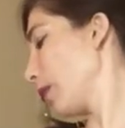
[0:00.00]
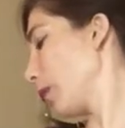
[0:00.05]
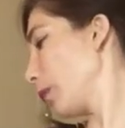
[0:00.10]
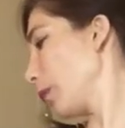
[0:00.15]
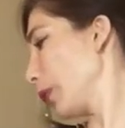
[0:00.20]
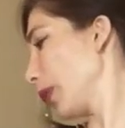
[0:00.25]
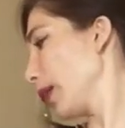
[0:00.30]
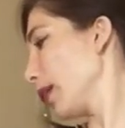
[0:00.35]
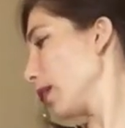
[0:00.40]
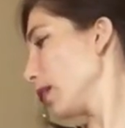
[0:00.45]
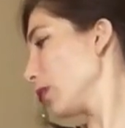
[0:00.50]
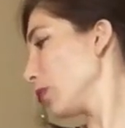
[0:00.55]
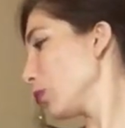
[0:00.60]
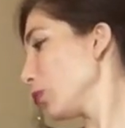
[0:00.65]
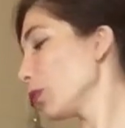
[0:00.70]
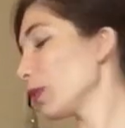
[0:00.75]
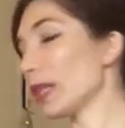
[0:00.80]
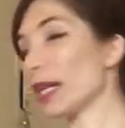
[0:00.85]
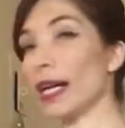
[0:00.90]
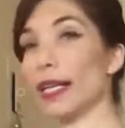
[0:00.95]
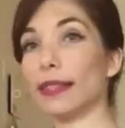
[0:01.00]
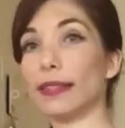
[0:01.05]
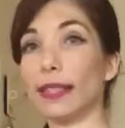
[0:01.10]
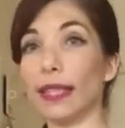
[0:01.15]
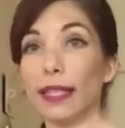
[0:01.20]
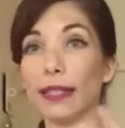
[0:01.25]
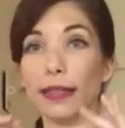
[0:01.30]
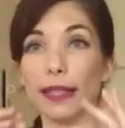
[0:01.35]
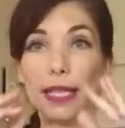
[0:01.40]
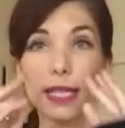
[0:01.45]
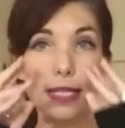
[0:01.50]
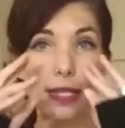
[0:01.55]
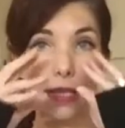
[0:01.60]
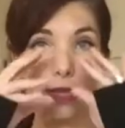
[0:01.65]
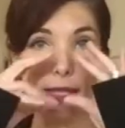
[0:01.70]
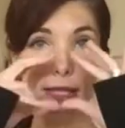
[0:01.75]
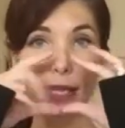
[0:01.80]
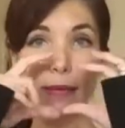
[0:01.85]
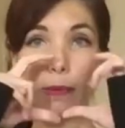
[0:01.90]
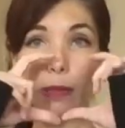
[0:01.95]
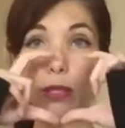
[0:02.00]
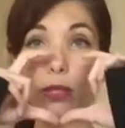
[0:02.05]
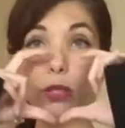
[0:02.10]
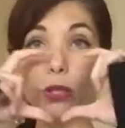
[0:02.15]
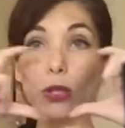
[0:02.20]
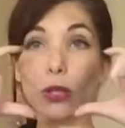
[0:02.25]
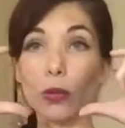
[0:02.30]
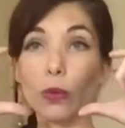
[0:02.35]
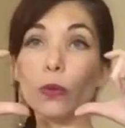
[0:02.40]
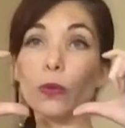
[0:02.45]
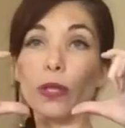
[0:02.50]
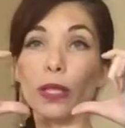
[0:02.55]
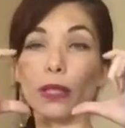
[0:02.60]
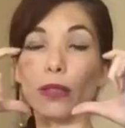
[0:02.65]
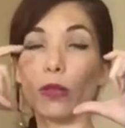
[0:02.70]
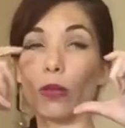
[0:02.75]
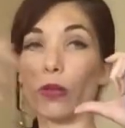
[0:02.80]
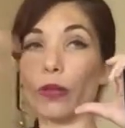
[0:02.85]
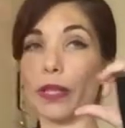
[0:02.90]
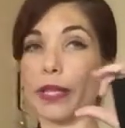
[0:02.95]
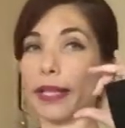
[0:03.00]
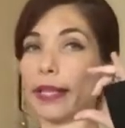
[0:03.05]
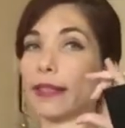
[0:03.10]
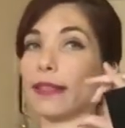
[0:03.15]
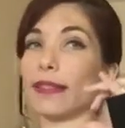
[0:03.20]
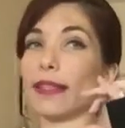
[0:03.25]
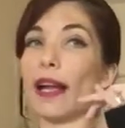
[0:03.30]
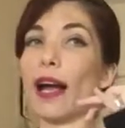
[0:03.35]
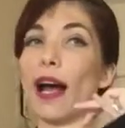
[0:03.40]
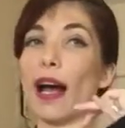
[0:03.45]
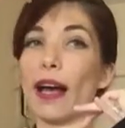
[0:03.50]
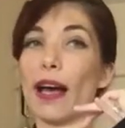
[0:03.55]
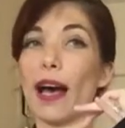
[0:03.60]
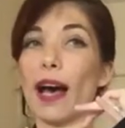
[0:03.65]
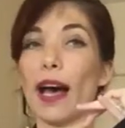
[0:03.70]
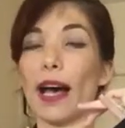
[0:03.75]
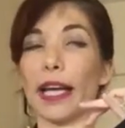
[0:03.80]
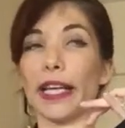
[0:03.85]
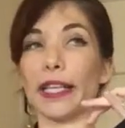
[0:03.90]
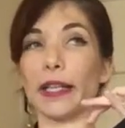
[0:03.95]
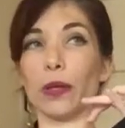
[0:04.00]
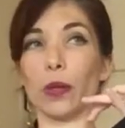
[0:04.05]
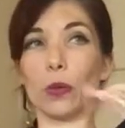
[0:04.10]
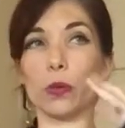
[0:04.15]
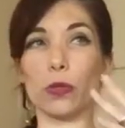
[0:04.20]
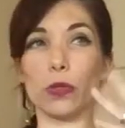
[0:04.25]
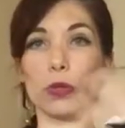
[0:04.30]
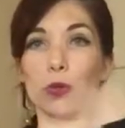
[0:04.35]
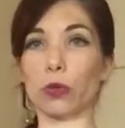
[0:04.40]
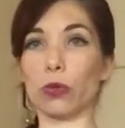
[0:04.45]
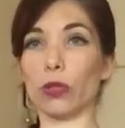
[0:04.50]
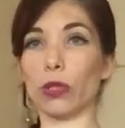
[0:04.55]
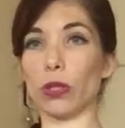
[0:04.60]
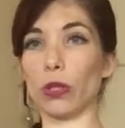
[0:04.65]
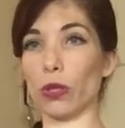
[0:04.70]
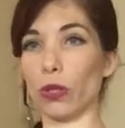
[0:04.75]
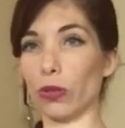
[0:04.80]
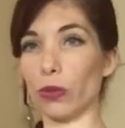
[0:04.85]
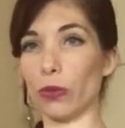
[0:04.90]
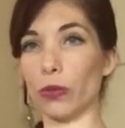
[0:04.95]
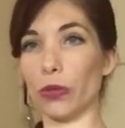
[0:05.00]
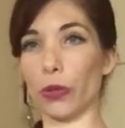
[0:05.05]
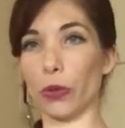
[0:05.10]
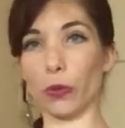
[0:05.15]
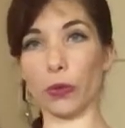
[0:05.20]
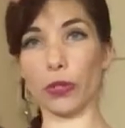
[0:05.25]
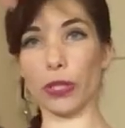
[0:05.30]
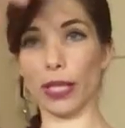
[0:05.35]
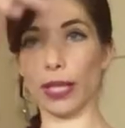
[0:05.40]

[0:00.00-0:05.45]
we're going to do that, and that's the glue that connects the high notes to the low notes.